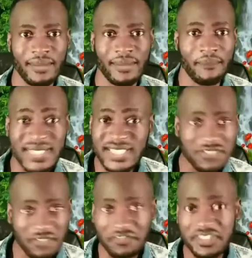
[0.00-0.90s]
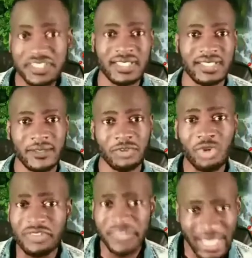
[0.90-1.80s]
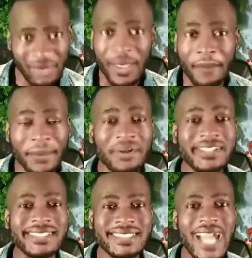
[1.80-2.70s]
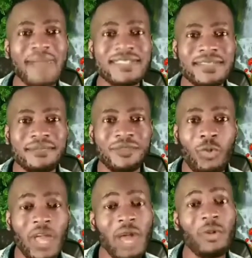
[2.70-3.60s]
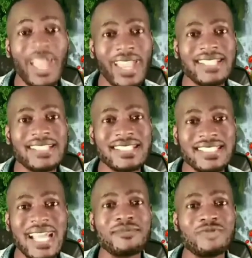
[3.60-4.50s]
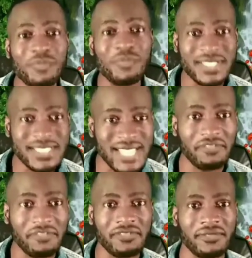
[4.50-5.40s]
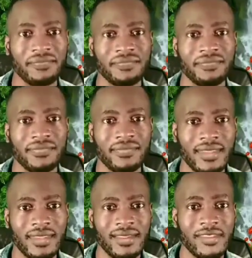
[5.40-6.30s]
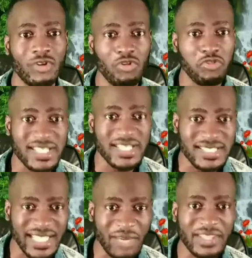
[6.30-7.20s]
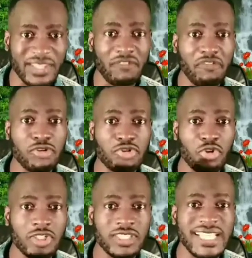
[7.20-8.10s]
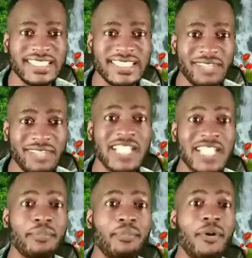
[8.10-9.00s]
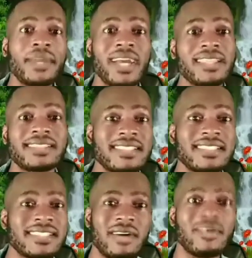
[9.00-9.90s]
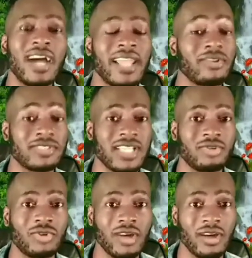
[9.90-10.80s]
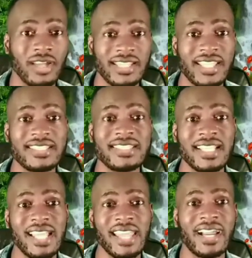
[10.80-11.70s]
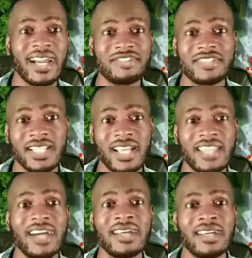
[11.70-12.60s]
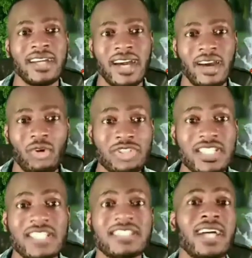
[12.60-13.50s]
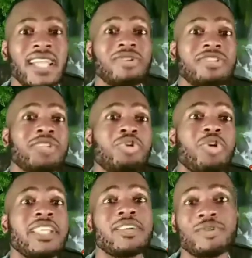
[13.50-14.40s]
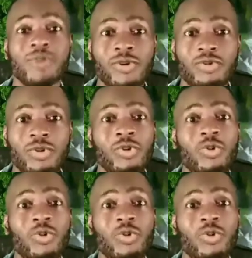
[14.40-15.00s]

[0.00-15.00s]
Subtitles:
Be self-sufficient. Don't rely, because times where we are heading, times will be tough. They will fight each other. When they fail to contain each other, they will start bombing other cities now, and they will start other cities and other countries and other continents, and they will start calling it world war.